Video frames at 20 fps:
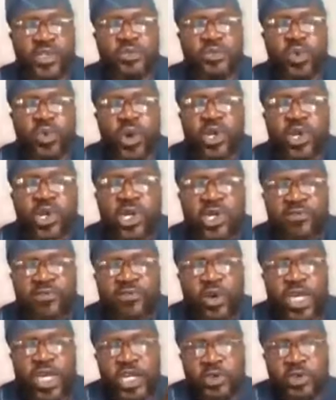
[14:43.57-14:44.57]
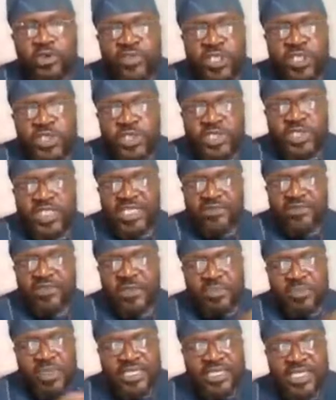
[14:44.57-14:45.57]
So for us, we're looking for
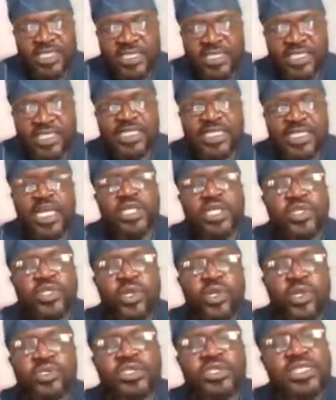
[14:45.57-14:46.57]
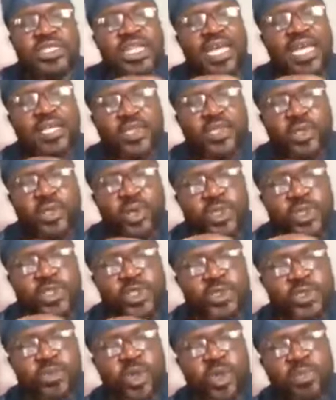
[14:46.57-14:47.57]
innovation-driven businesses, not
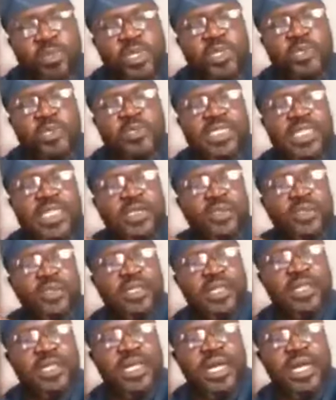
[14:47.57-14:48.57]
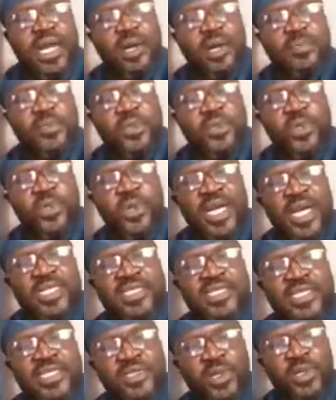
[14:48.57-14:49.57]
small, medium scale,
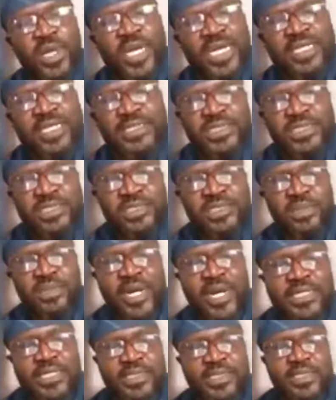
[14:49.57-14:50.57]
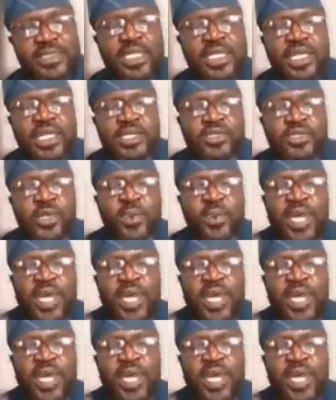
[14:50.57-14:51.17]
enterprises.